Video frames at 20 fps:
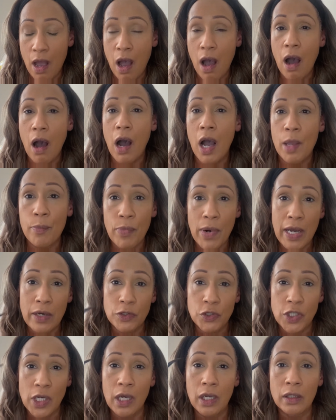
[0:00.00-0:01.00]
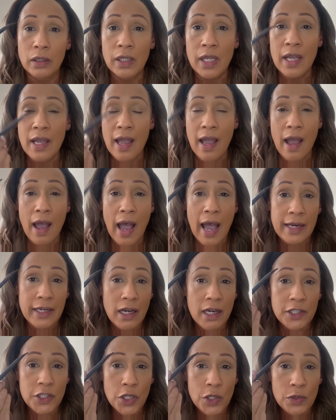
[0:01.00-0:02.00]
eyebrow gel. And
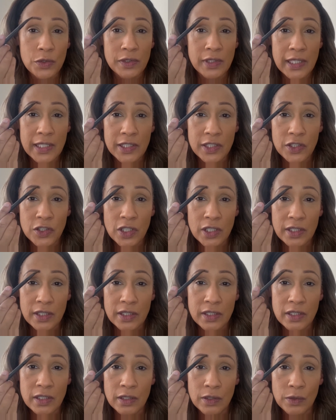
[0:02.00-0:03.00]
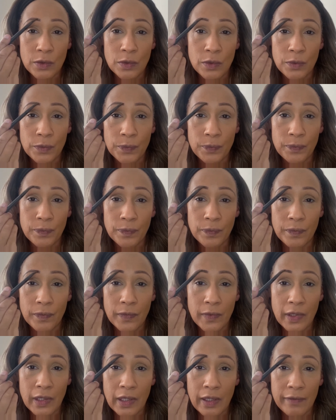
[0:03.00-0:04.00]
I use this just to
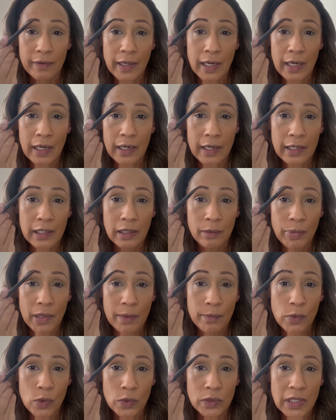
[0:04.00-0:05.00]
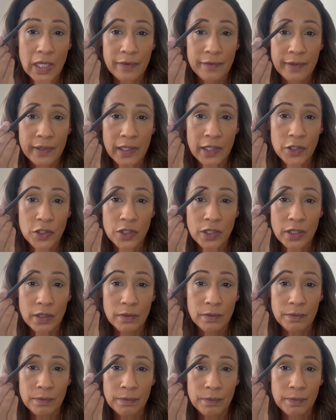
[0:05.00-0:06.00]
give a little bit more
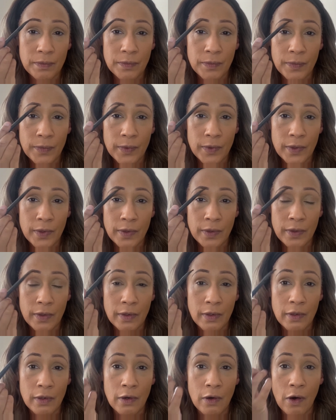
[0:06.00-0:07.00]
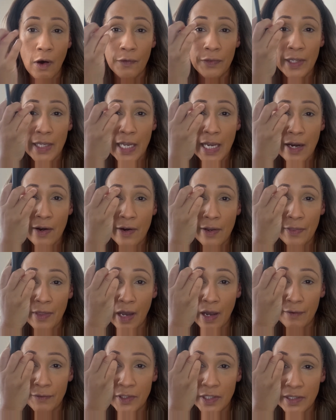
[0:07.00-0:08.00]
definition on the area
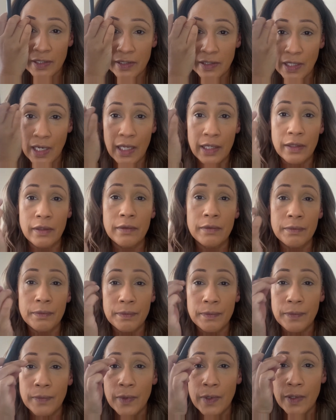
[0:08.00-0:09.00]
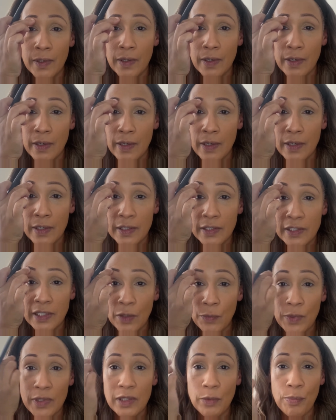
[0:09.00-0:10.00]
that I've just done.
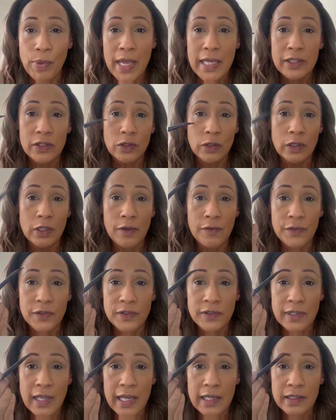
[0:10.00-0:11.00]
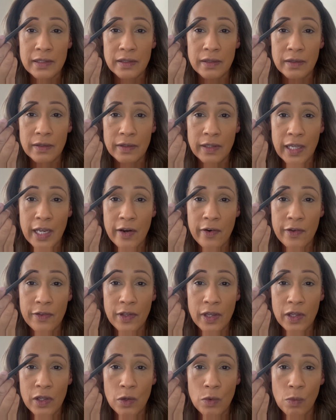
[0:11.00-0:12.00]
So with the pencil, you've set the area
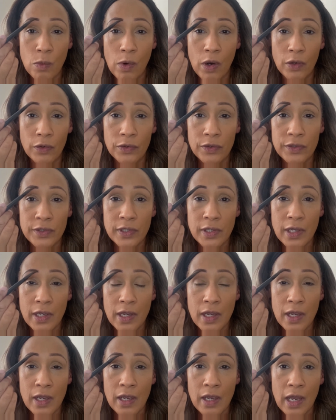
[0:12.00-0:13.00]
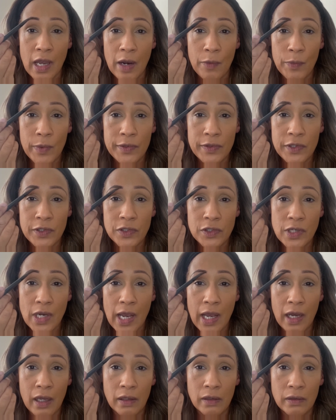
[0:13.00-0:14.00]
that you want, and with the
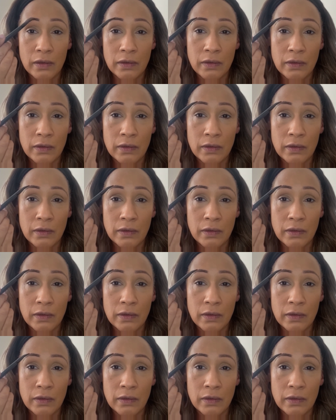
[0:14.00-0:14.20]
gel,